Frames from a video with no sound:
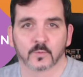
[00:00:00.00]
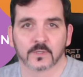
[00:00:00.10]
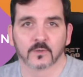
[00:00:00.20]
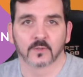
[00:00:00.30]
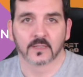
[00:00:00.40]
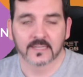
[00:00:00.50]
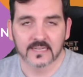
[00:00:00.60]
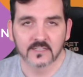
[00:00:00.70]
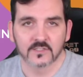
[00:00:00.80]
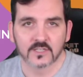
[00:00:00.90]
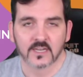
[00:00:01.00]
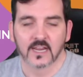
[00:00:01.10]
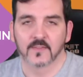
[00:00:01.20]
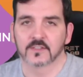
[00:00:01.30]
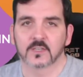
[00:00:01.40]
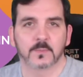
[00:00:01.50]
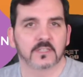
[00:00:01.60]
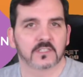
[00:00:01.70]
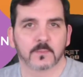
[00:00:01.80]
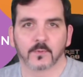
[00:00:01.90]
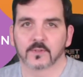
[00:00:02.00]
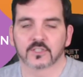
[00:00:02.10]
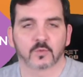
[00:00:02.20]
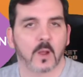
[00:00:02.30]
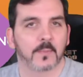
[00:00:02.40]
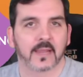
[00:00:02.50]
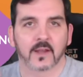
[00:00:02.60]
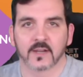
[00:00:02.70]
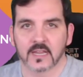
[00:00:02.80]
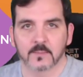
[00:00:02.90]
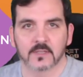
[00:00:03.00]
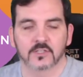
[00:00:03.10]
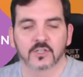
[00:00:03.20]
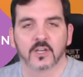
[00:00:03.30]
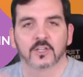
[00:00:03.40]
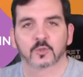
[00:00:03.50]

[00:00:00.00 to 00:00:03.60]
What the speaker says: real leads. And this could be simple as swapping out an image,